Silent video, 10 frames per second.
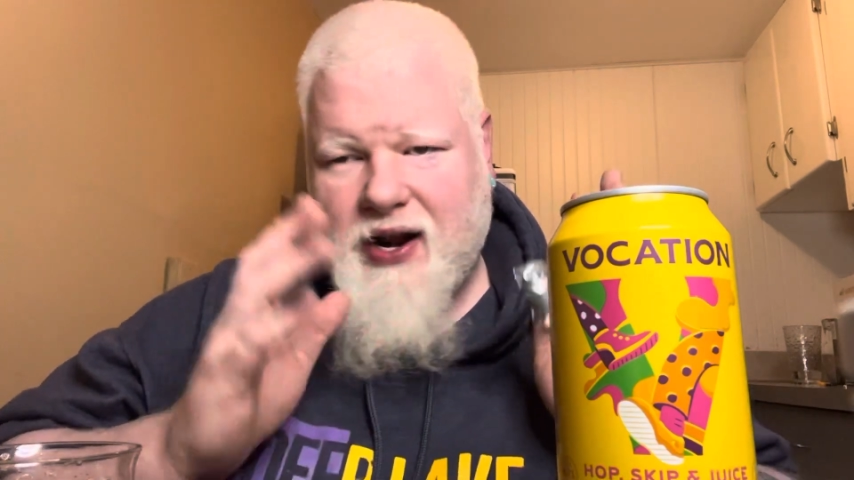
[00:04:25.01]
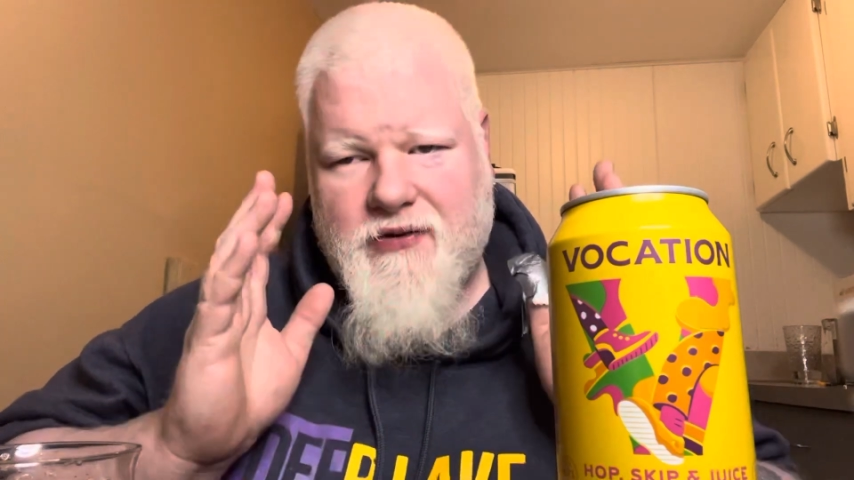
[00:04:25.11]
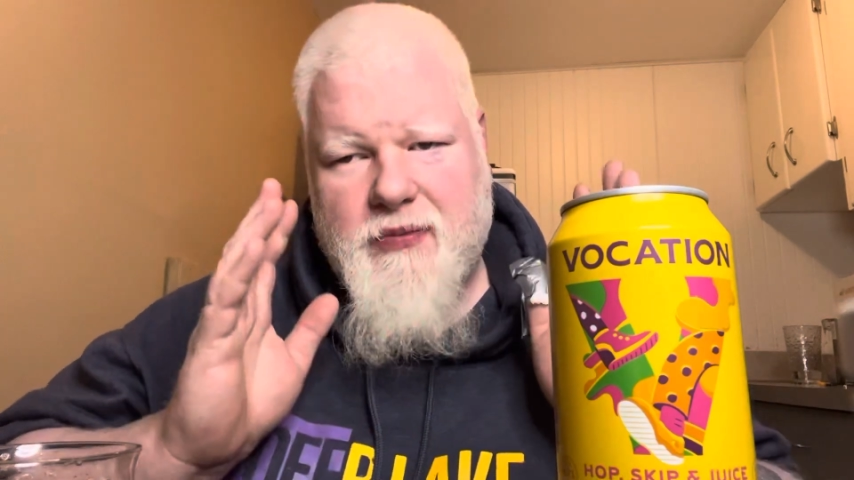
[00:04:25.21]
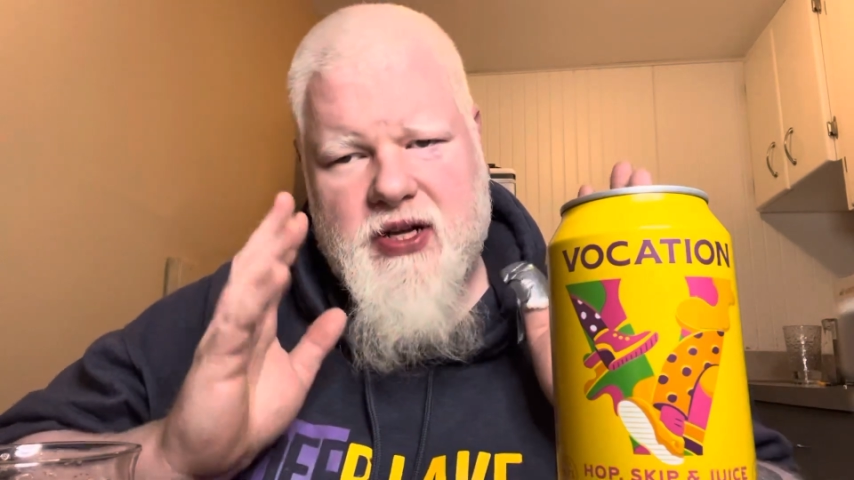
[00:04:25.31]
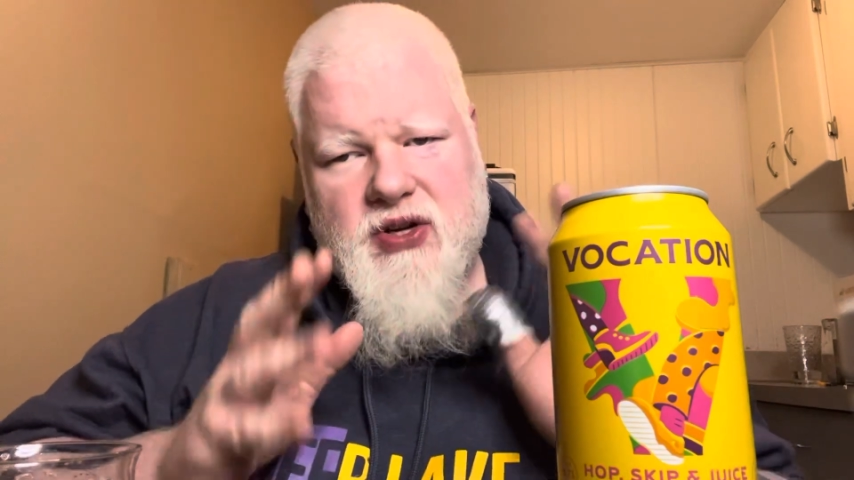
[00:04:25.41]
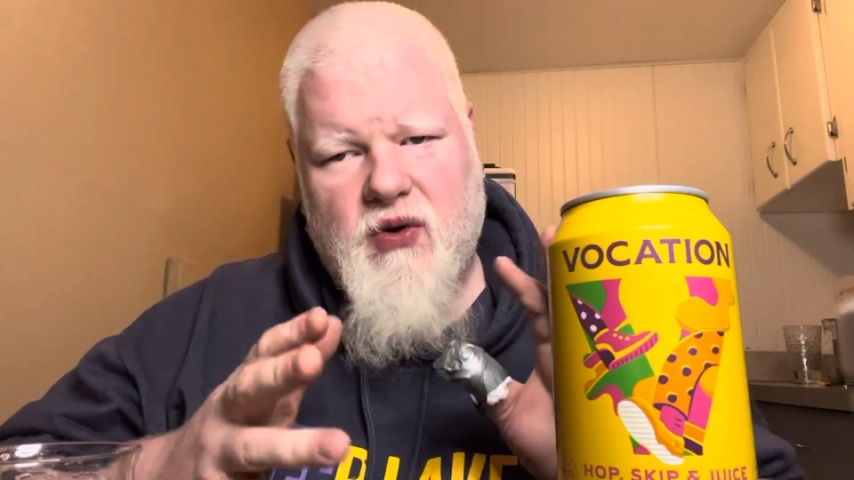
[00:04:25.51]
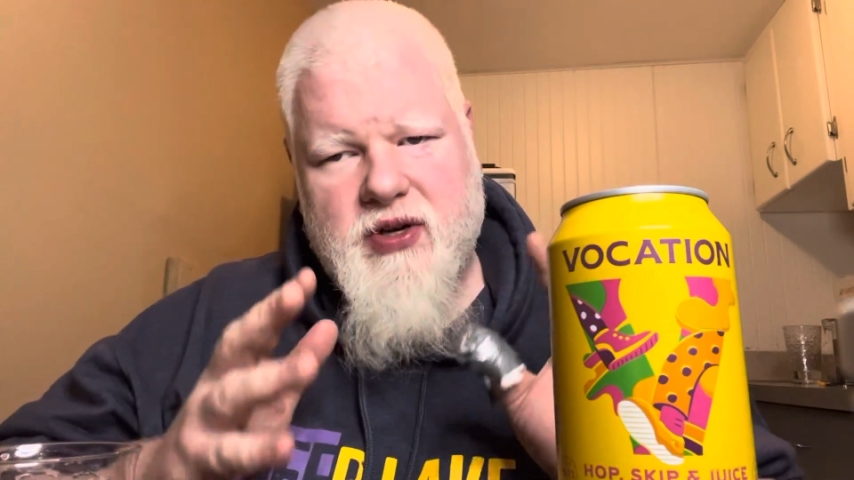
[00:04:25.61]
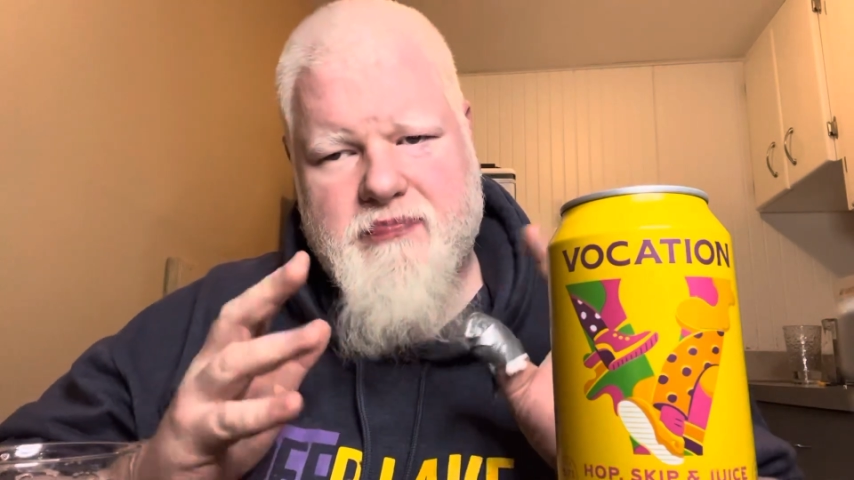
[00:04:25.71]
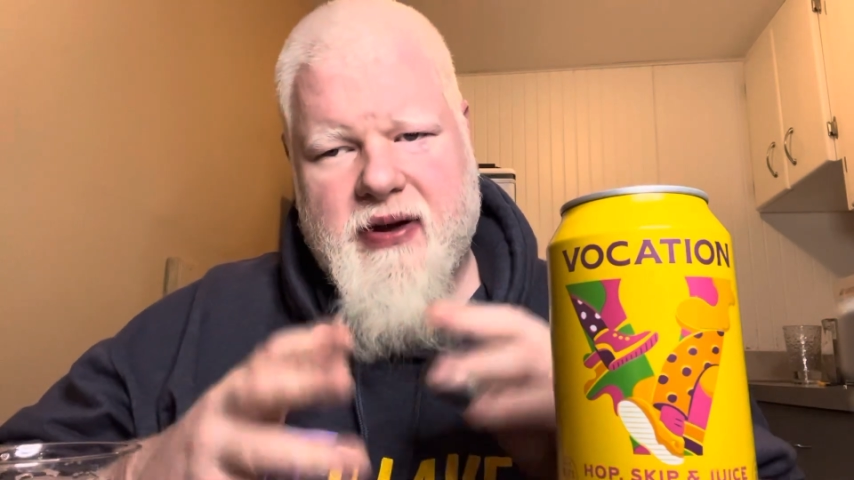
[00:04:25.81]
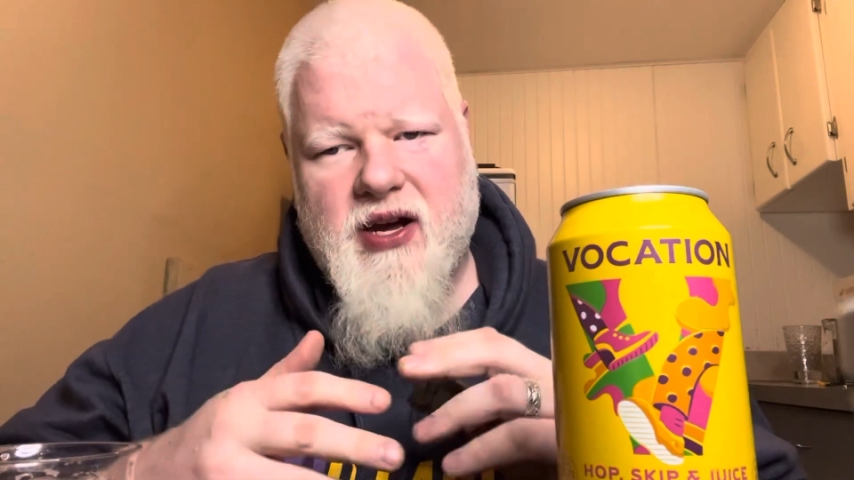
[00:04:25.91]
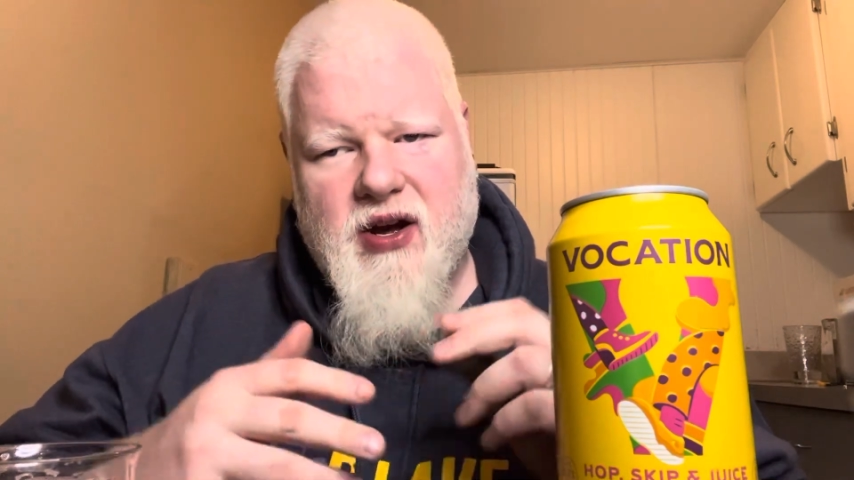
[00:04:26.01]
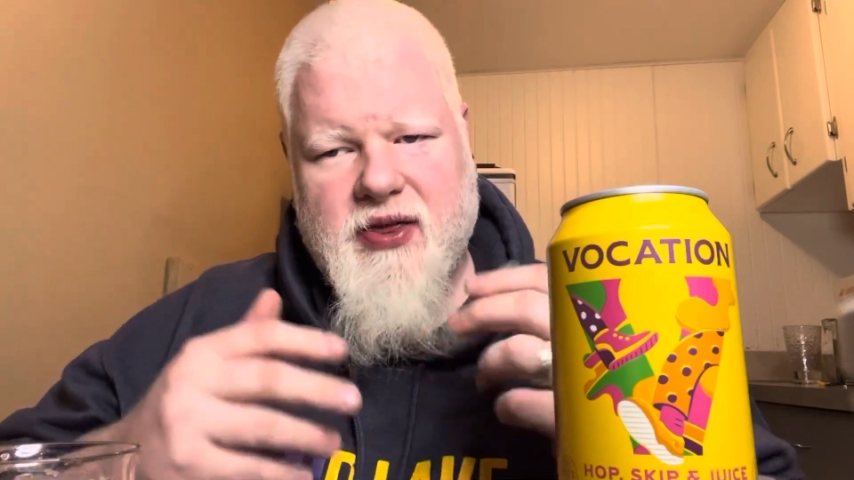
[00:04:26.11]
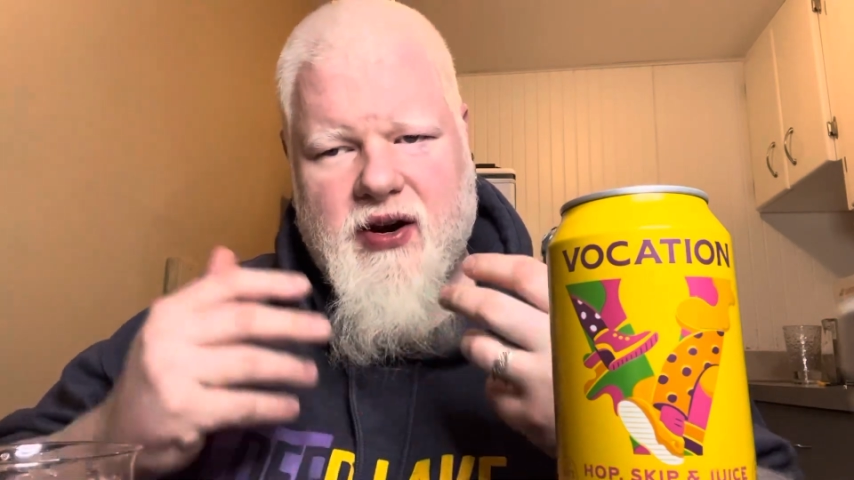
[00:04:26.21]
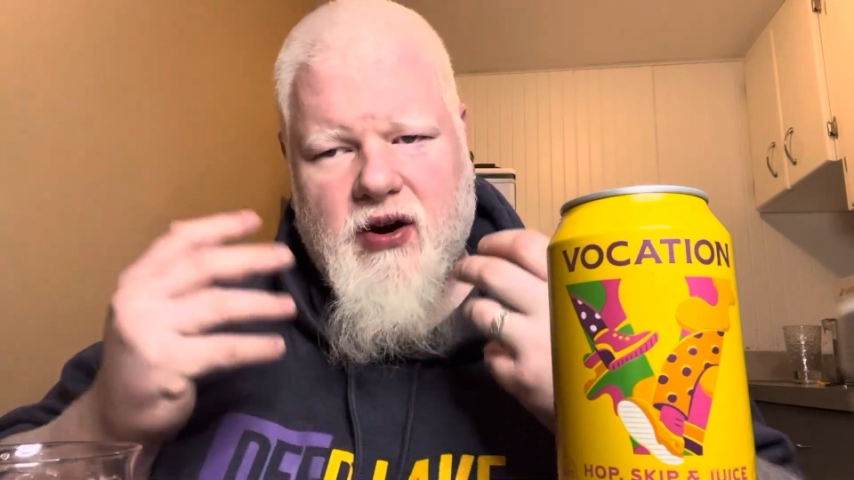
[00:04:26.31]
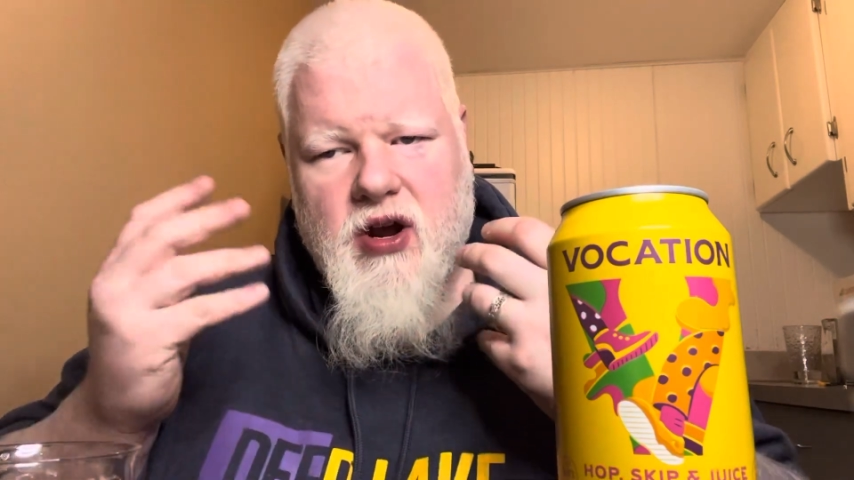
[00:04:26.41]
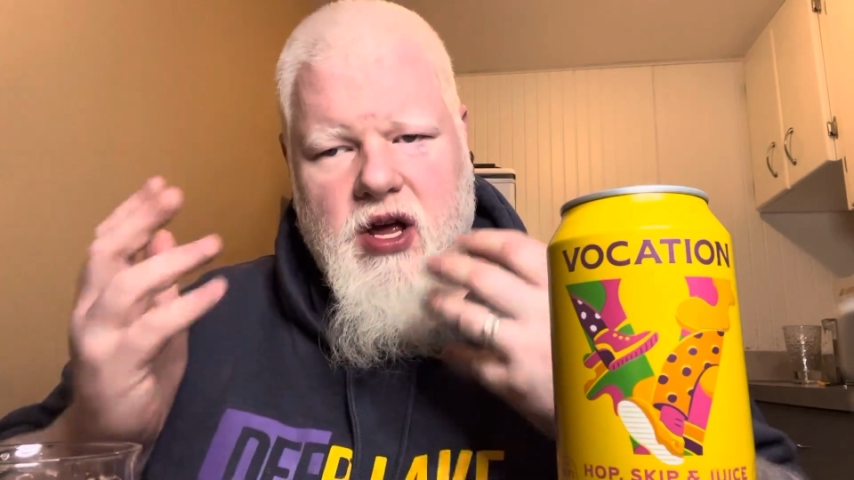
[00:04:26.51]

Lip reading: Everybody's always big on their,